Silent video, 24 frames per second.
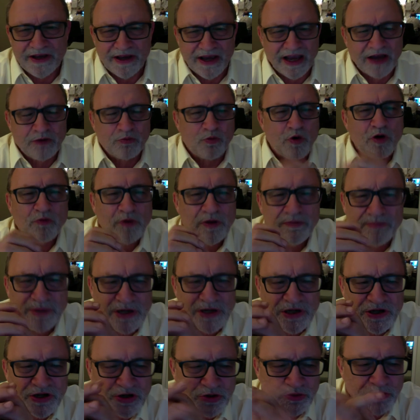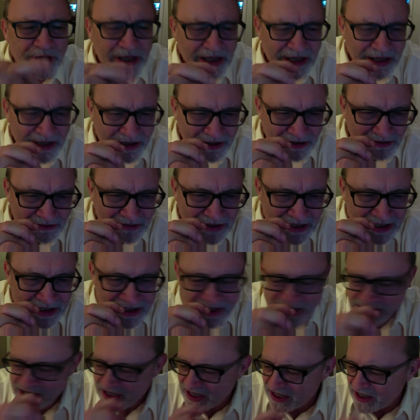and what we've been doing here.
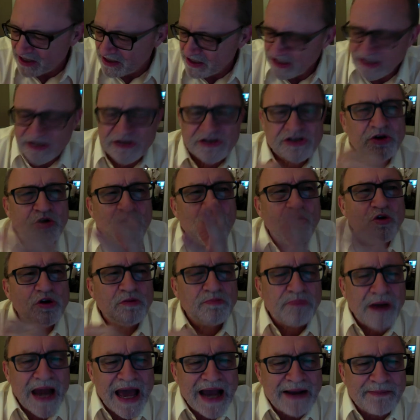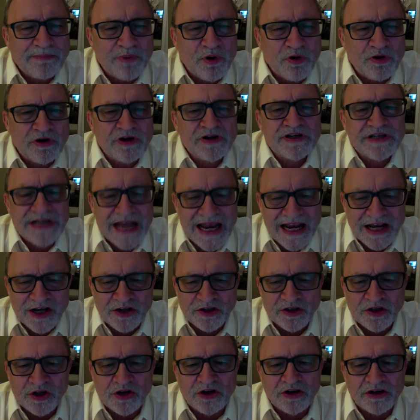So go to Blackboard and take a
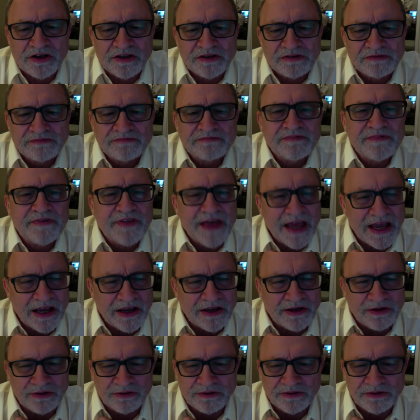look. Thank you.